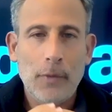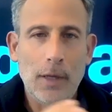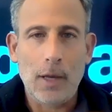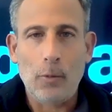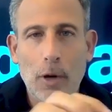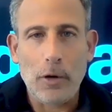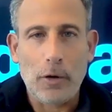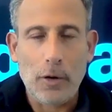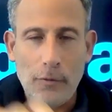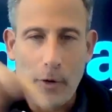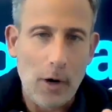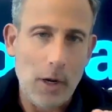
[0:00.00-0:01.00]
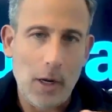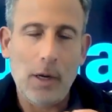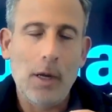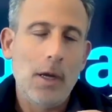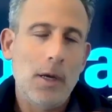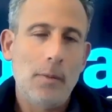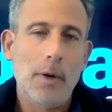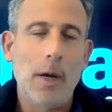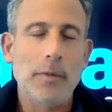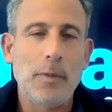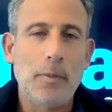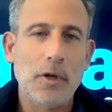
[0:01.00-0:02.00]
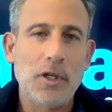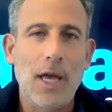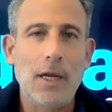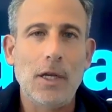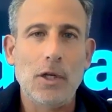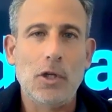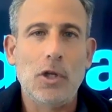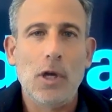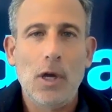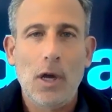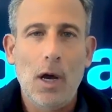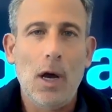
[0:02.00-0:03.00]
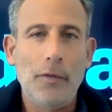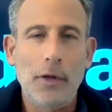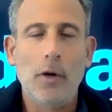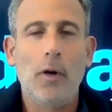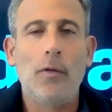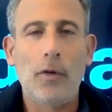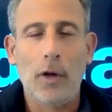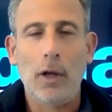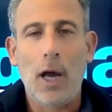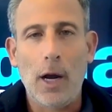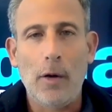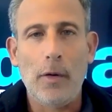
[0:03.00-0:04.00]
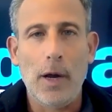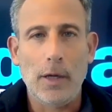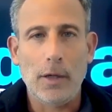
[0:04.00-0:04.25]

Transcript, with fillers: and then what you're converting becomes a percentage of the overall IRA.